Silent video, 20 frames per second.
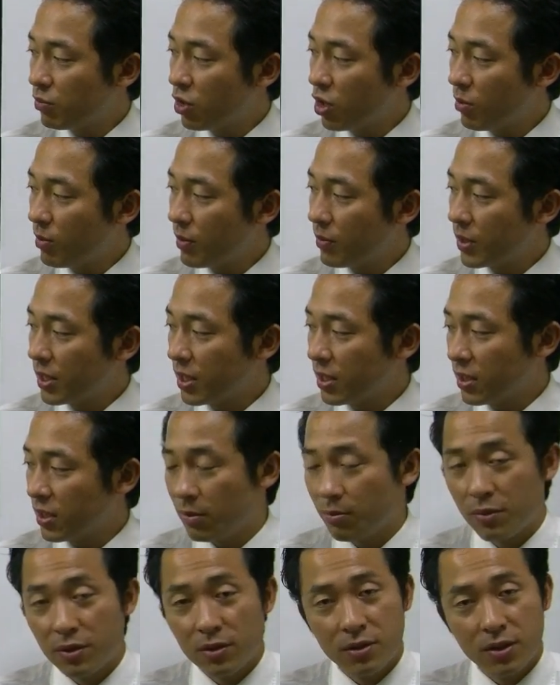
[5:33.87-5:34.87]
probably
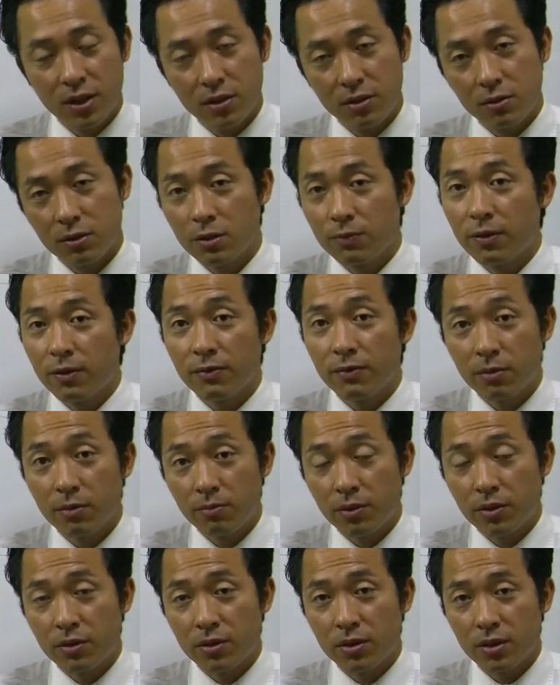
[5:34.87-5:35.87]
10% to the
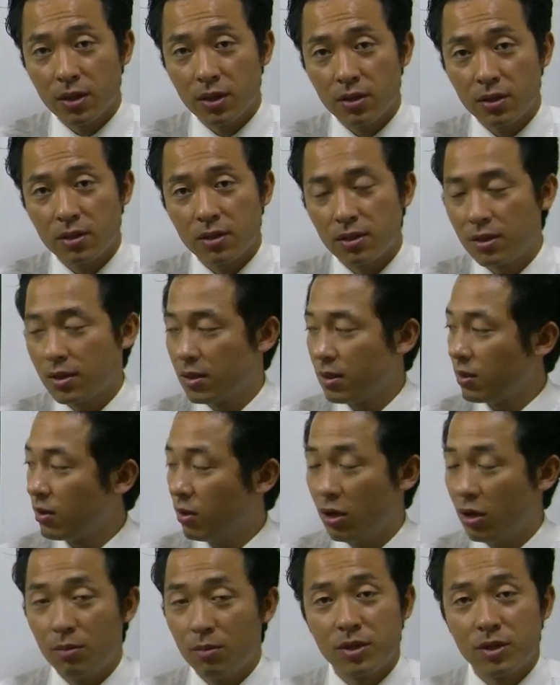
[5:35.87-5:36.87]
50%
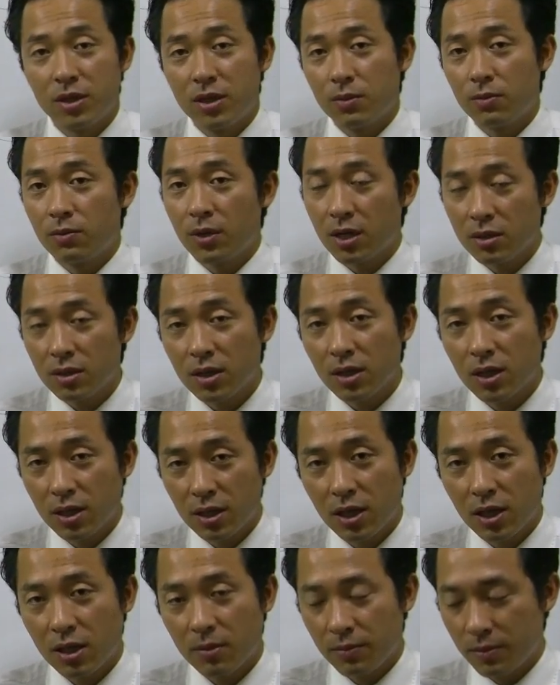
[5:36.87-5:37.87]
of the rent
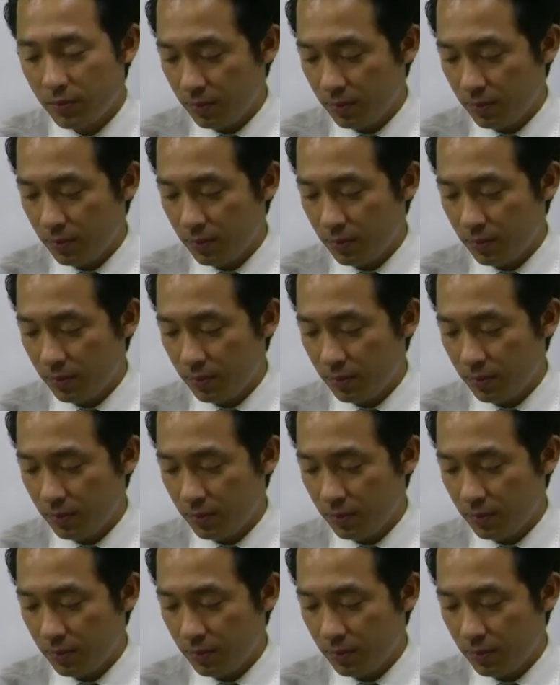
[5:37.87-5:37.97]
income.